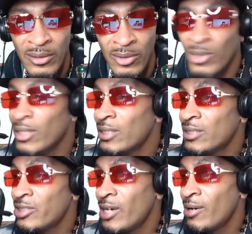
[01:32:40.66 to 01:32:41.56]
You niggas
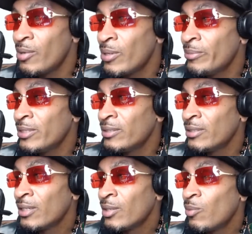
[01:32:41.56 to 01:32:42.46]
is sharing women.
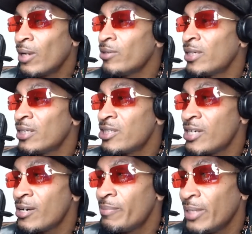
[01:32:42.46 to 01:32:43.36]
Why you can't
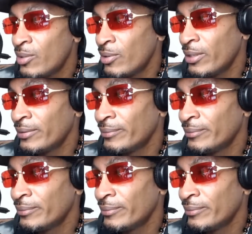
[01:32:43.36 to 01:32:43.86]
share a Bitcoin?